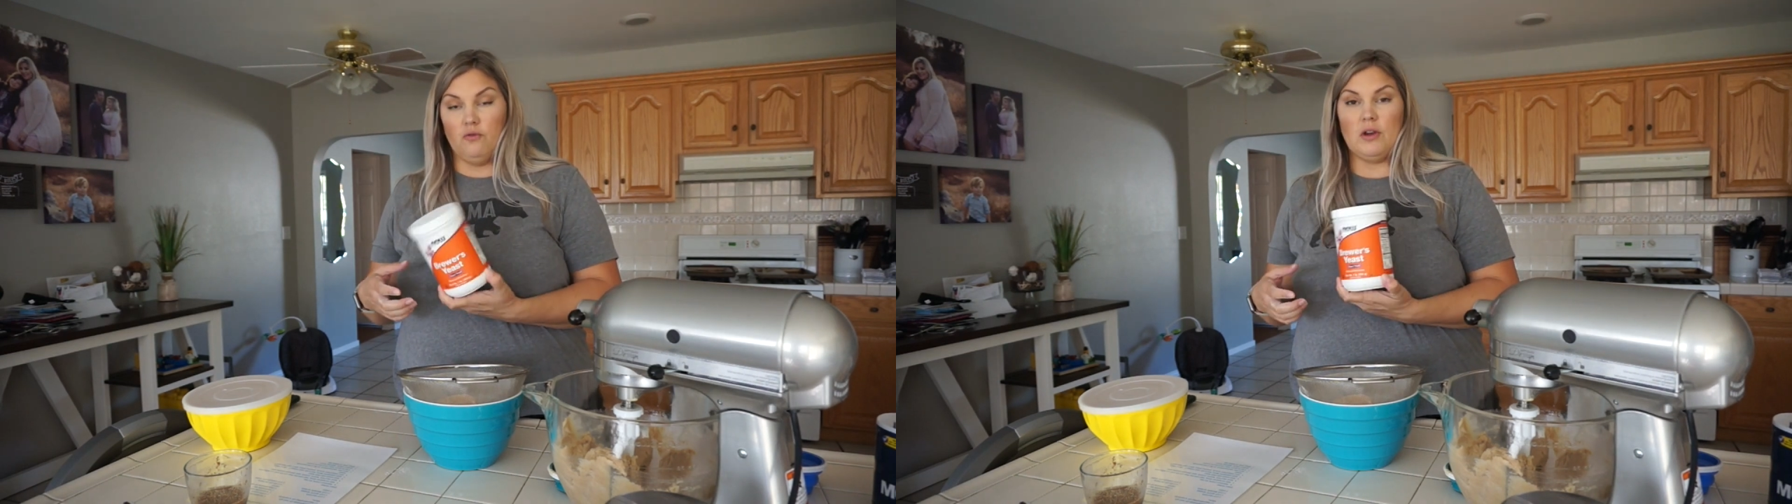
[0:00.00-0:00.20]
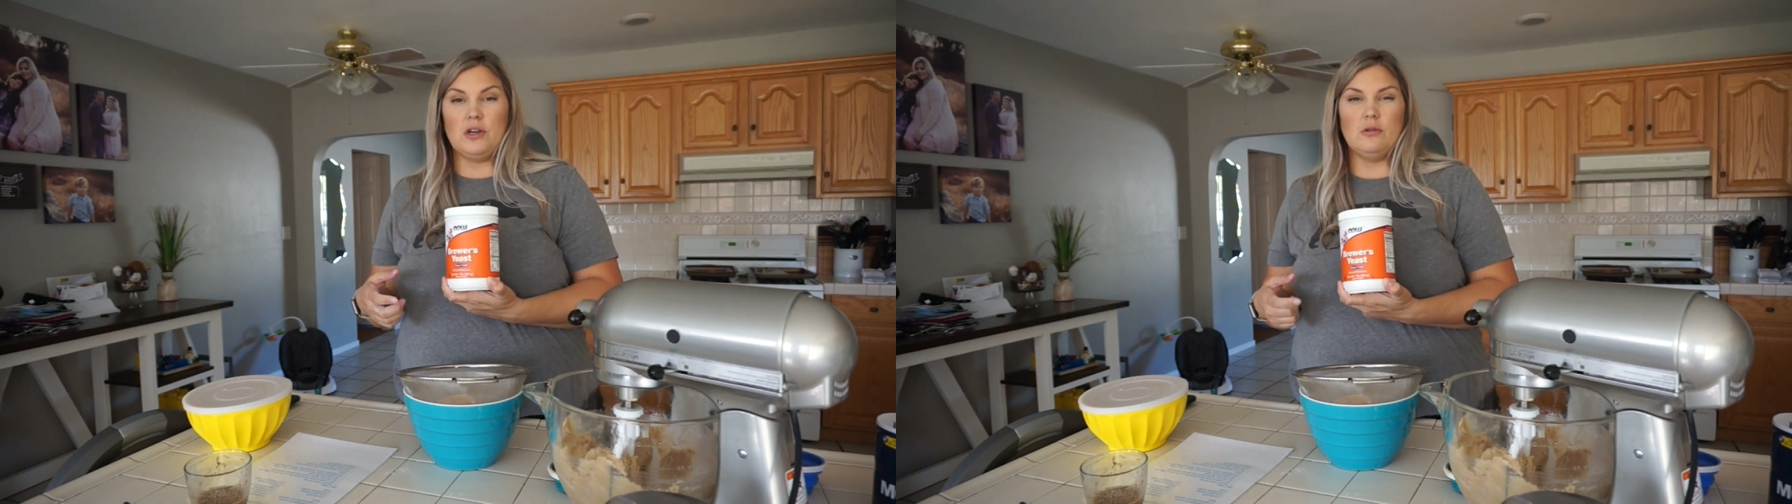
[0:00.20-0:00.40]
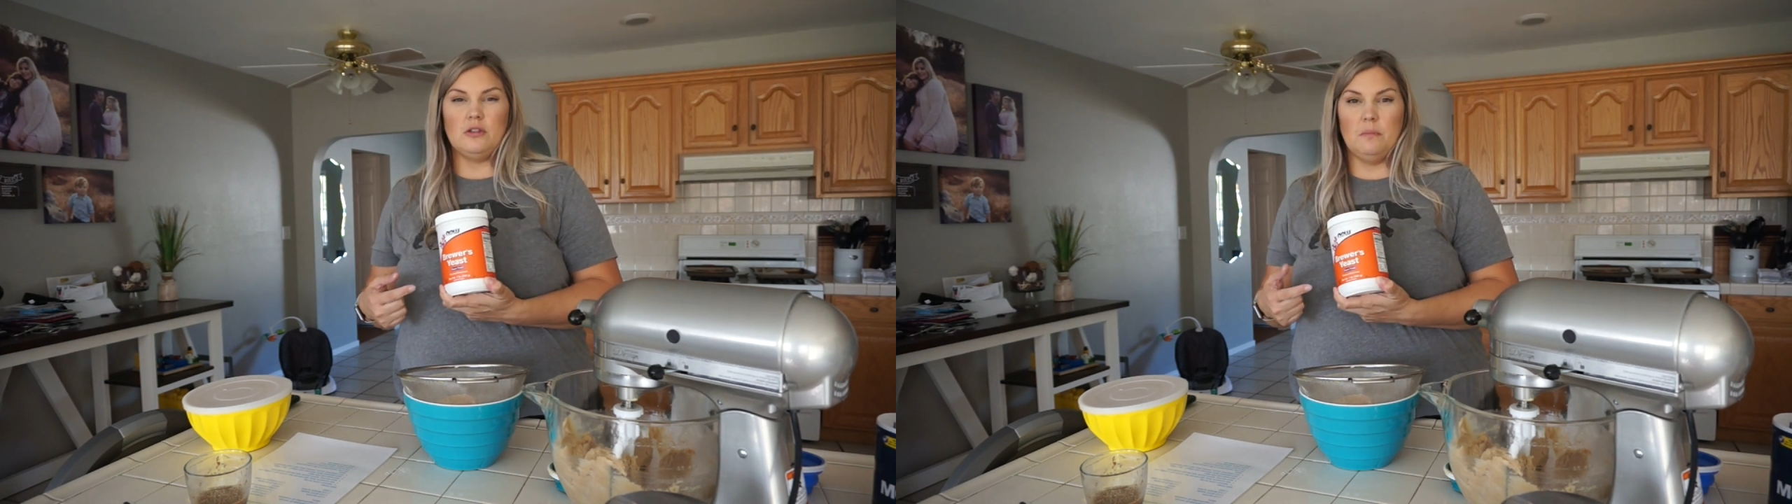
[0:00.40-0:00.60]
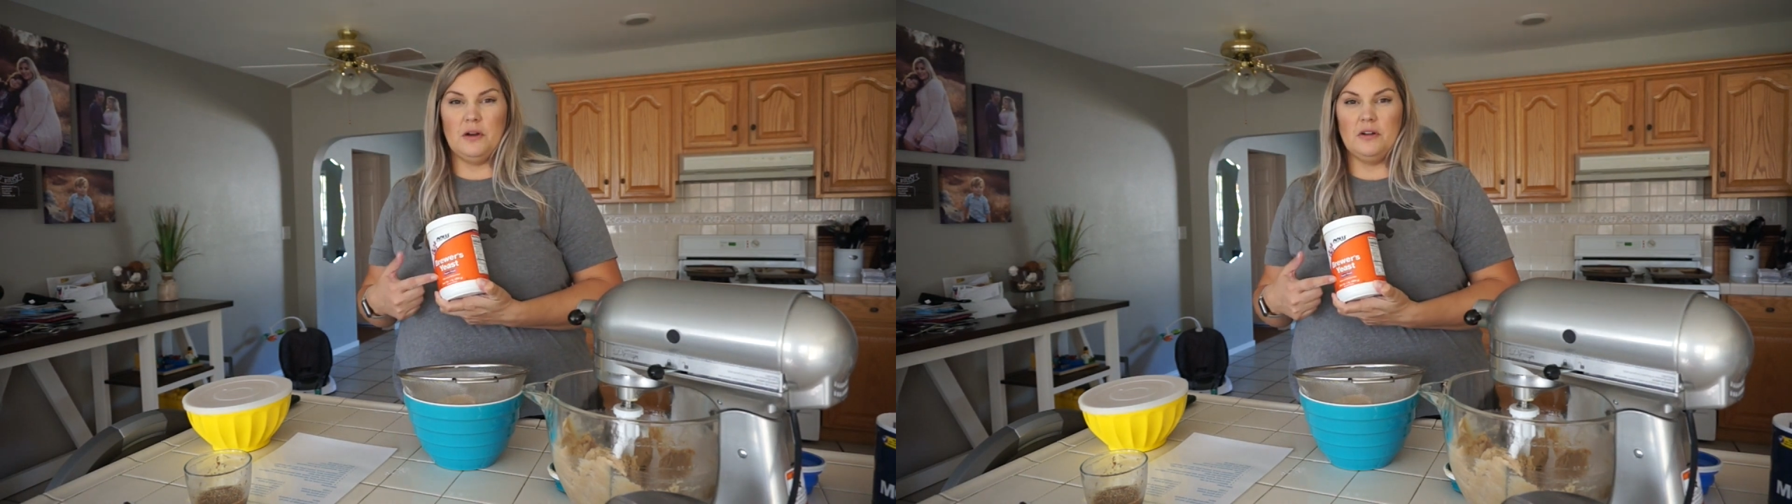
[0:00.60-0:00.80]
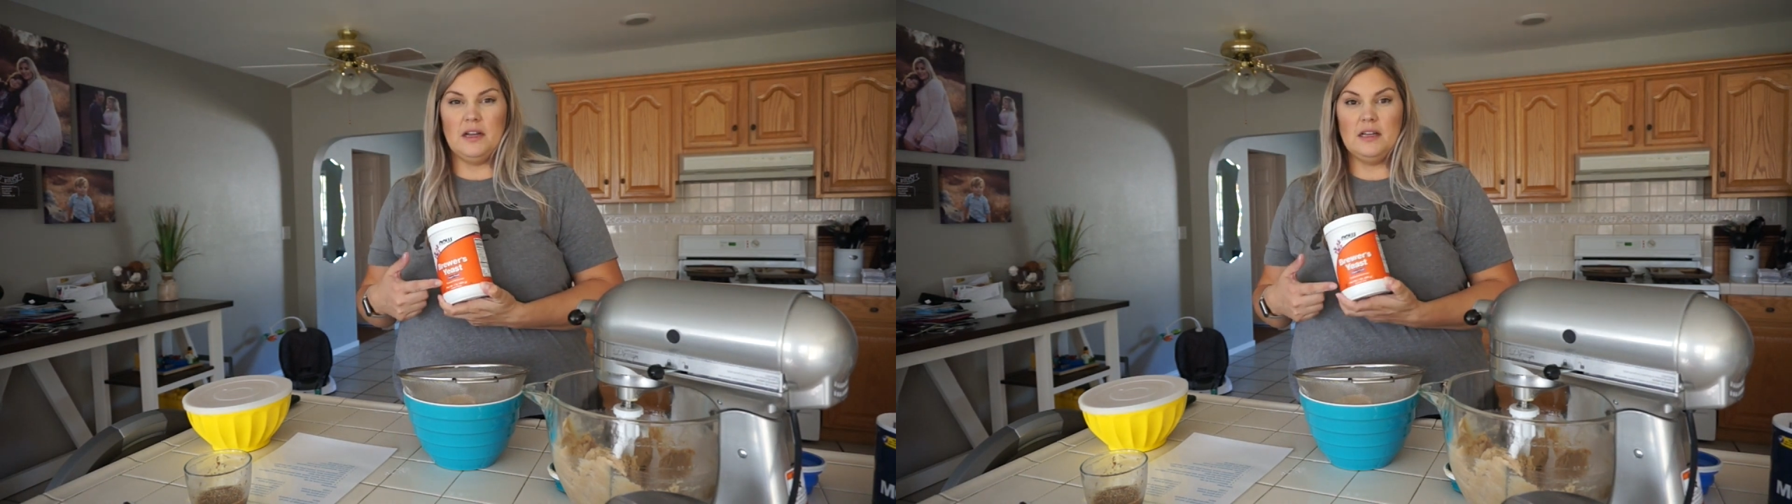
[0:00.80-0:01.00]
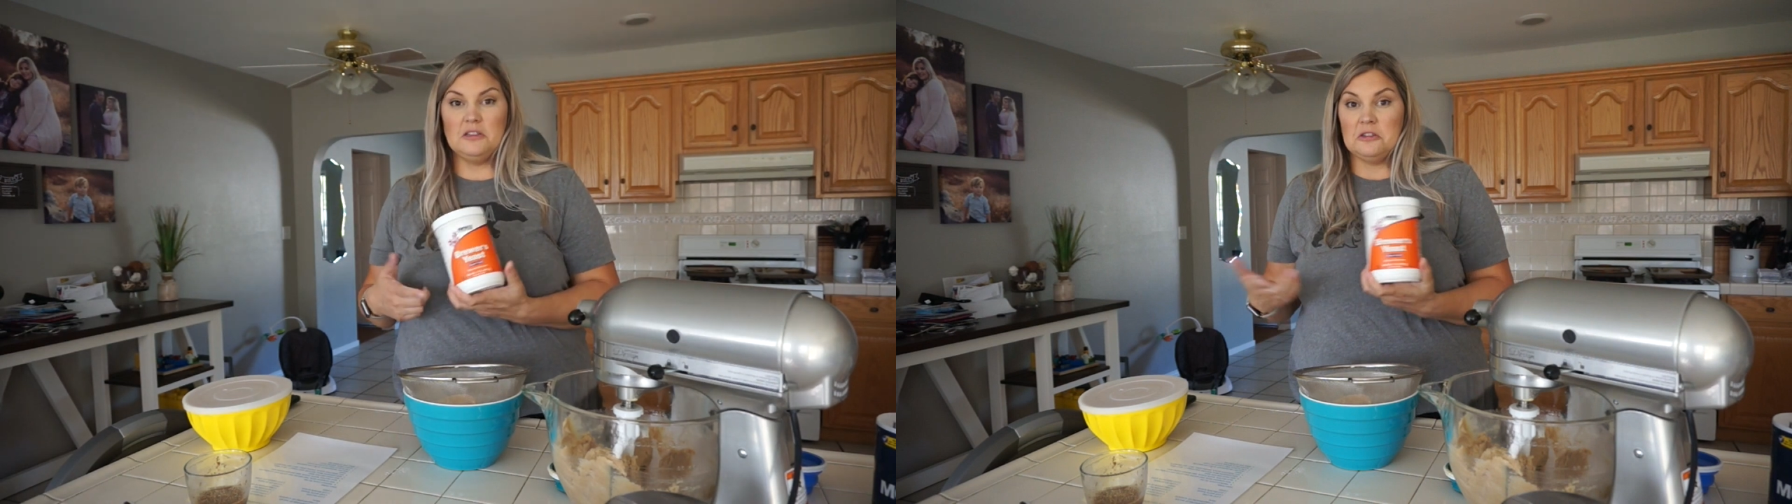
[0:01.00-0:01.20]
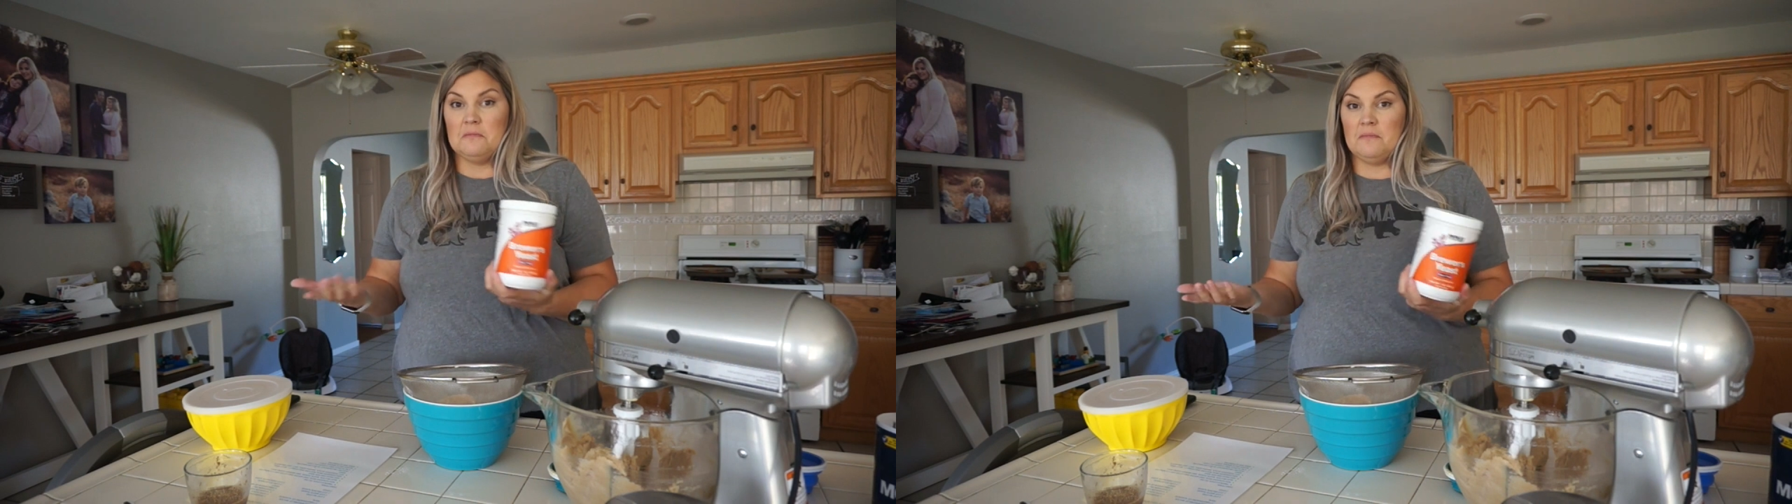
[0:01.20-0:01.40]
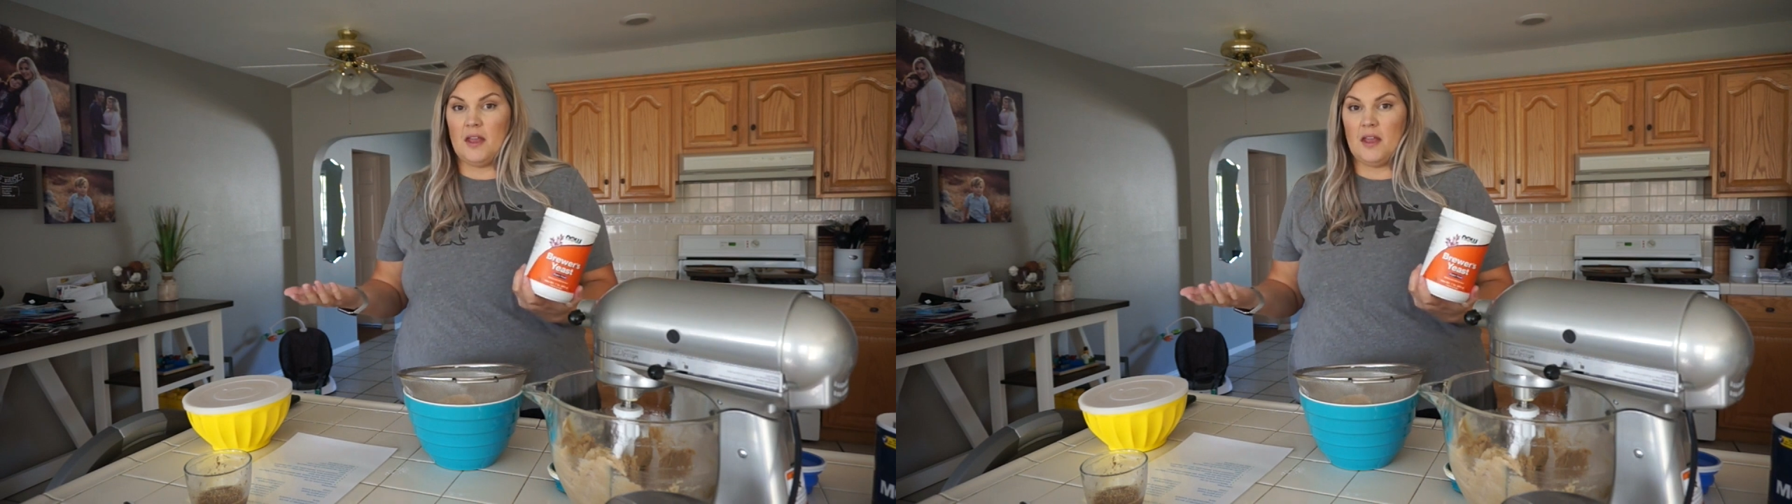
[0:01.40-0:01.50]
Reduced bitterness.